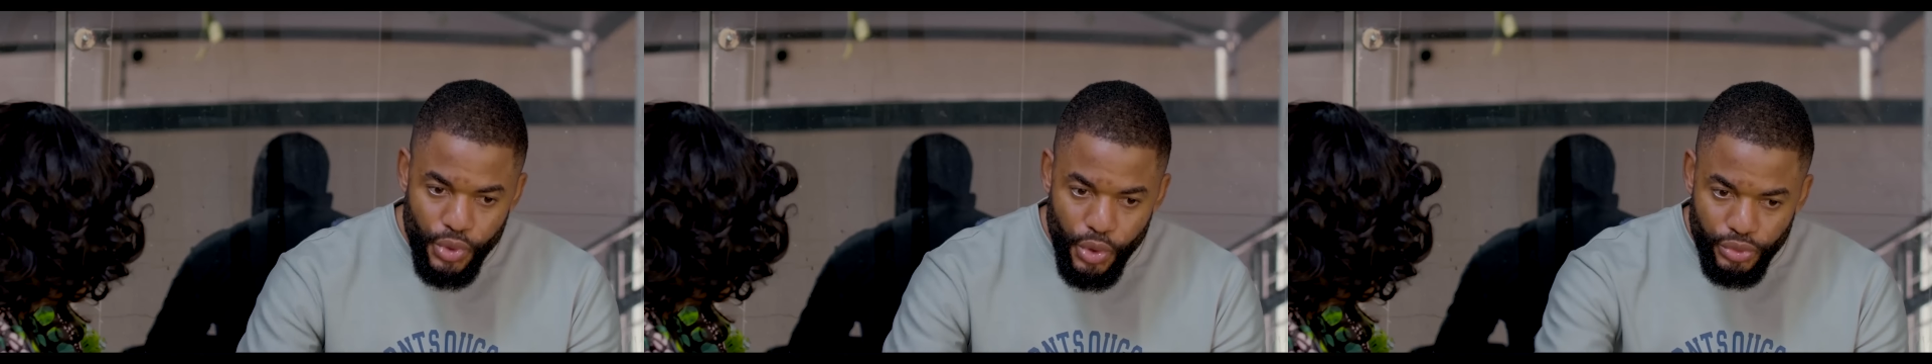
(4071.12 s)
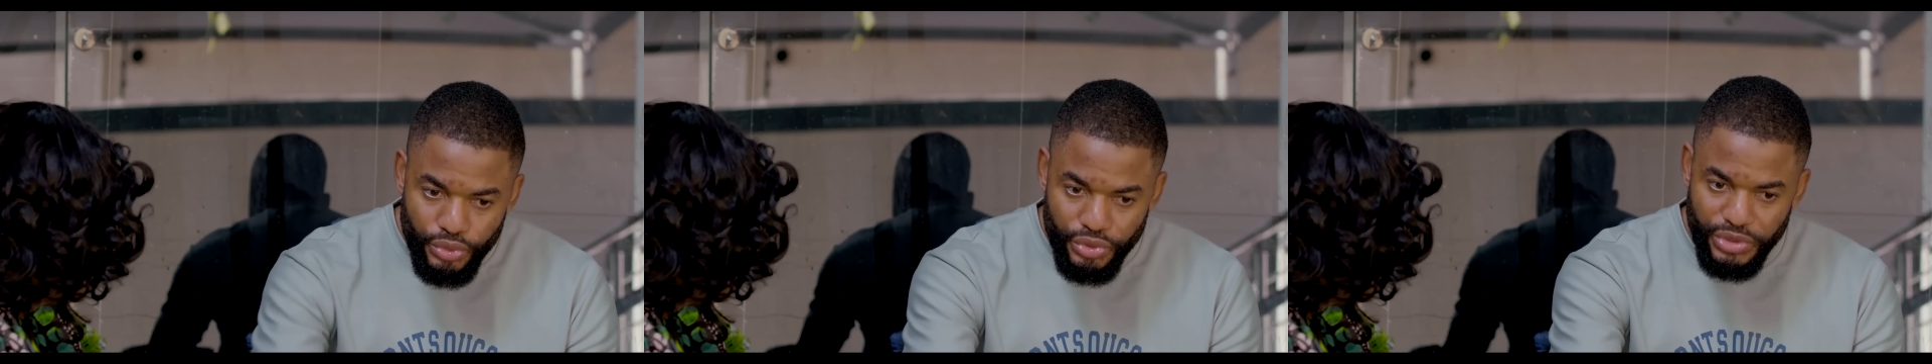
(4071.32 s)

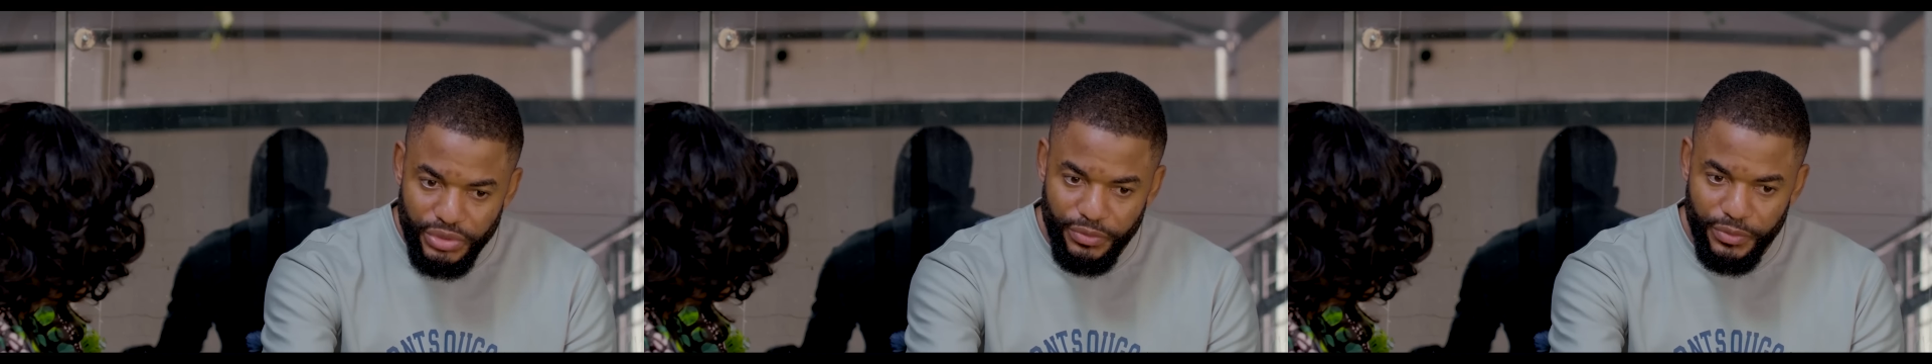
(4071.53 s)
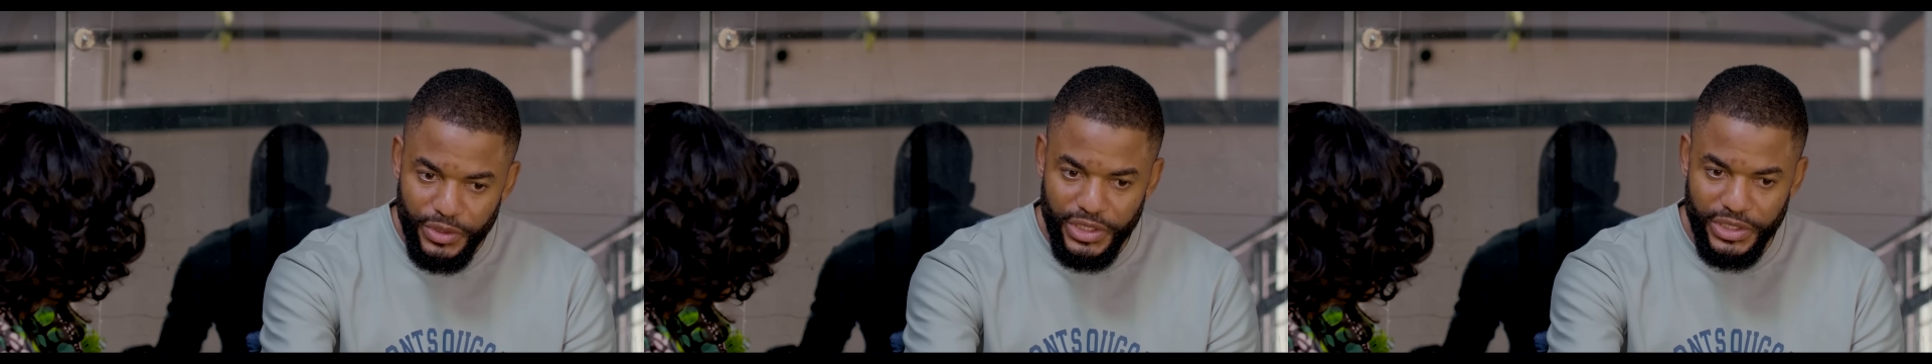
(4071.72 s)
go to
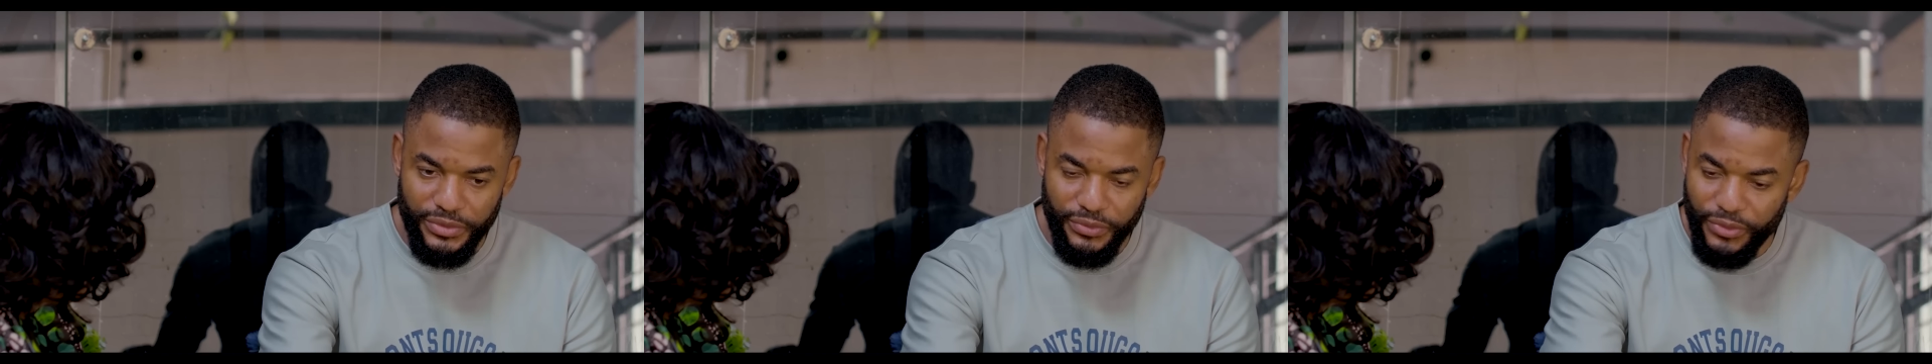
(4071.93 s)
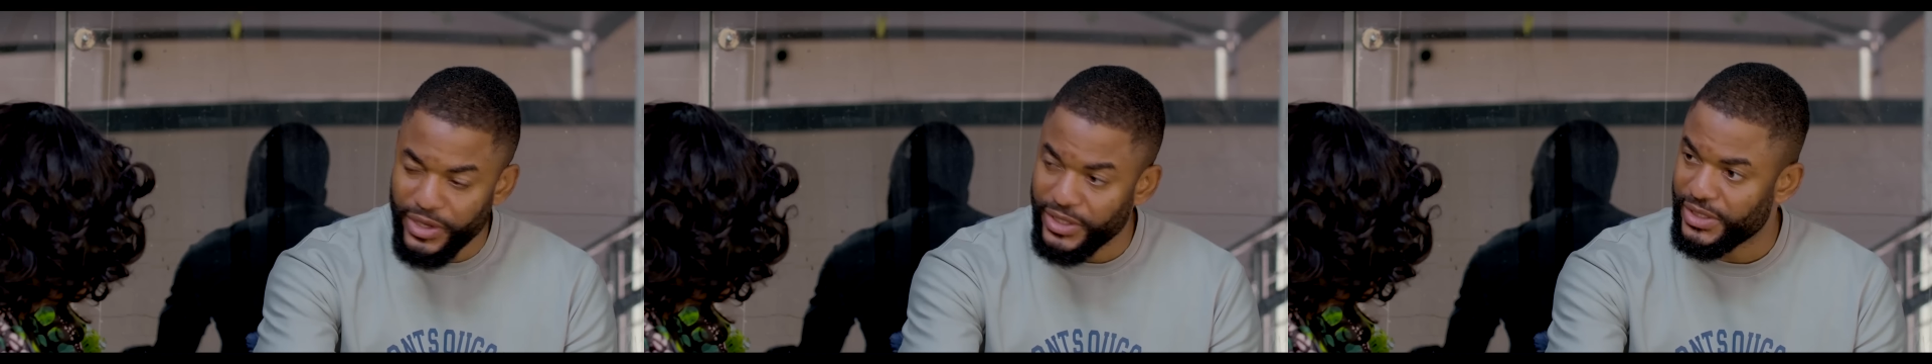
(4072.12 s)
the
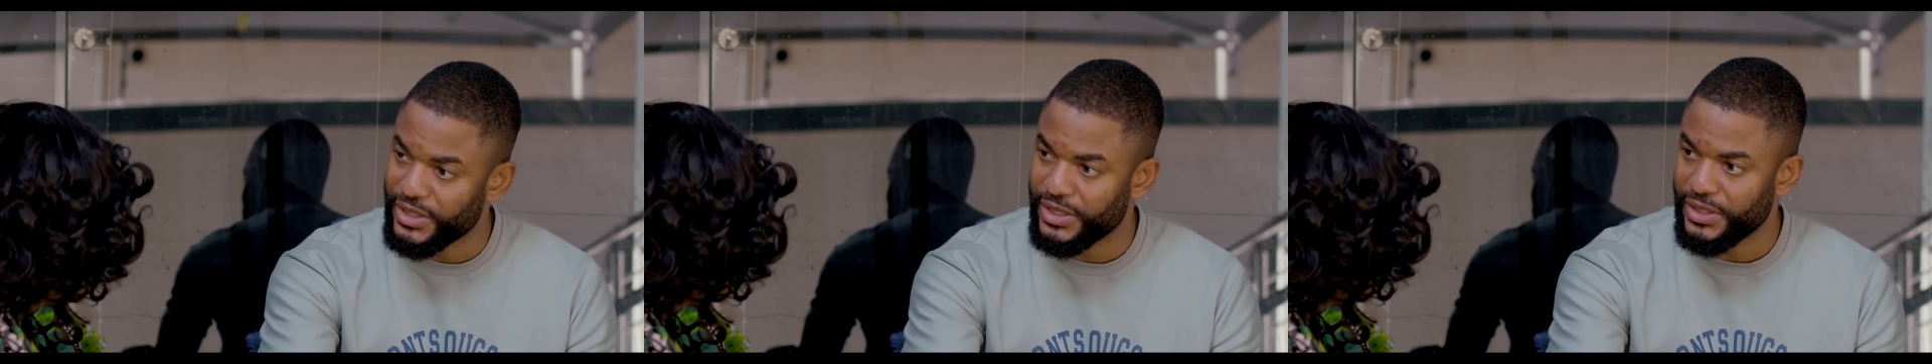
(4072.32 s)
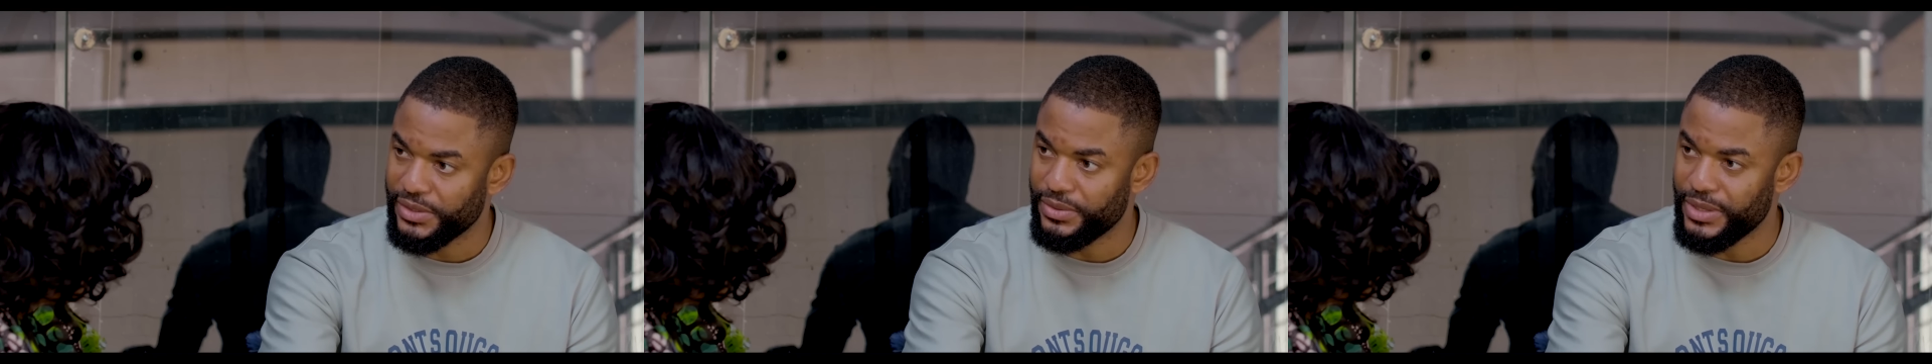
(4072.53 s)
village first,
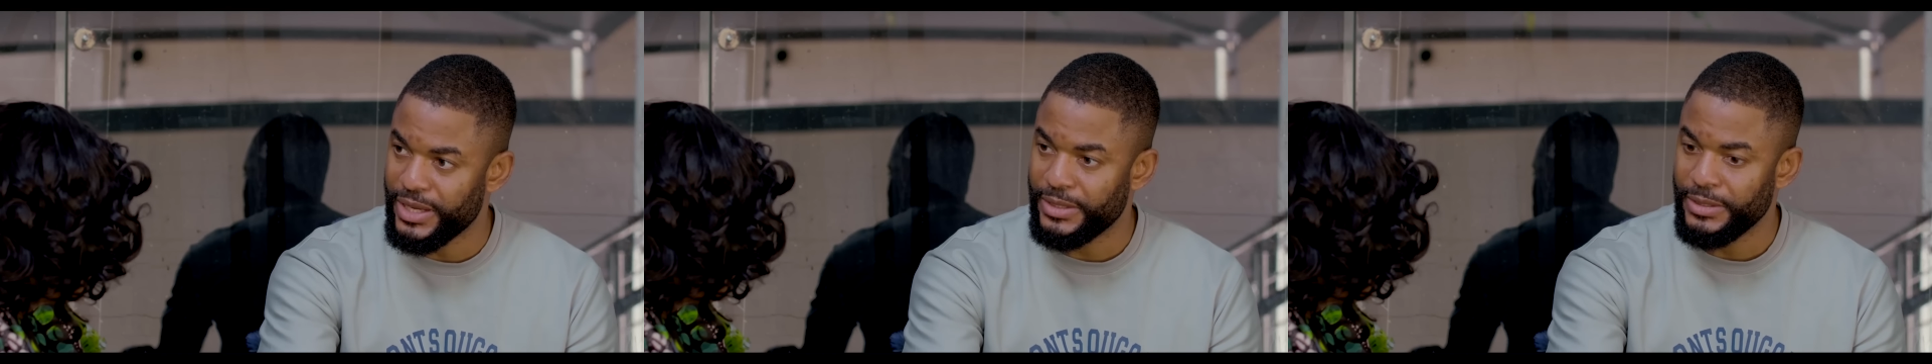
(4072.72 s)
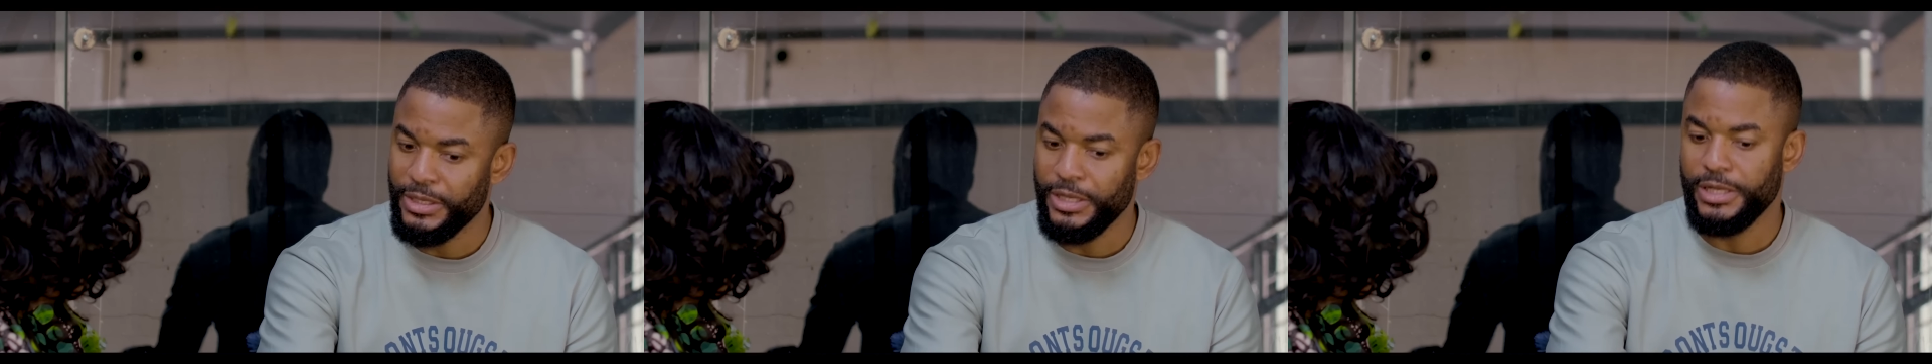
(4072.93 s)
right?